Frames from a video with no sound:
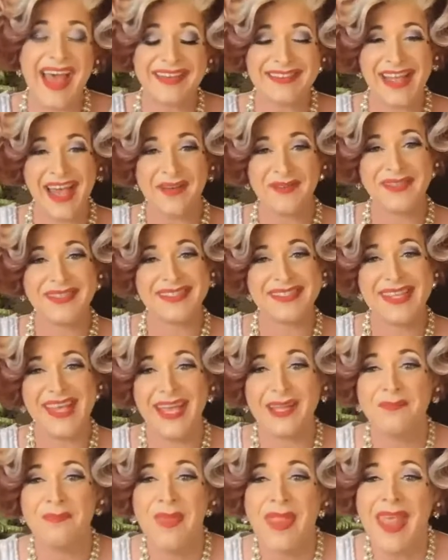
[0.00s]
I was
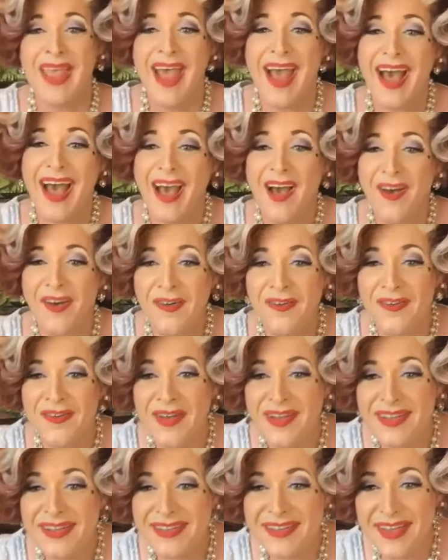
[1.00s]
saying,
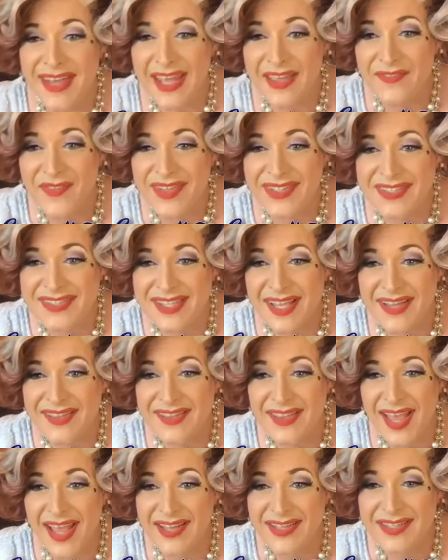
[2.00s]
oh, David
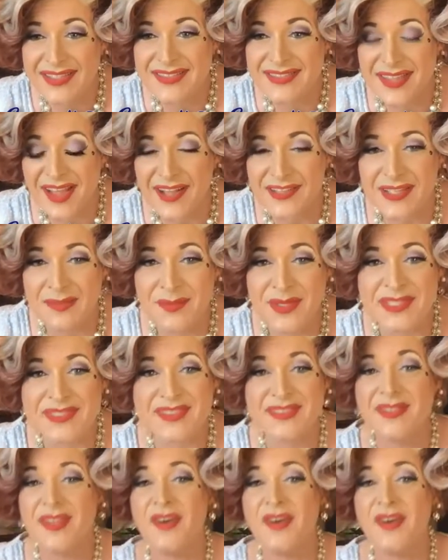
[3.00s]
said that is not a Mr.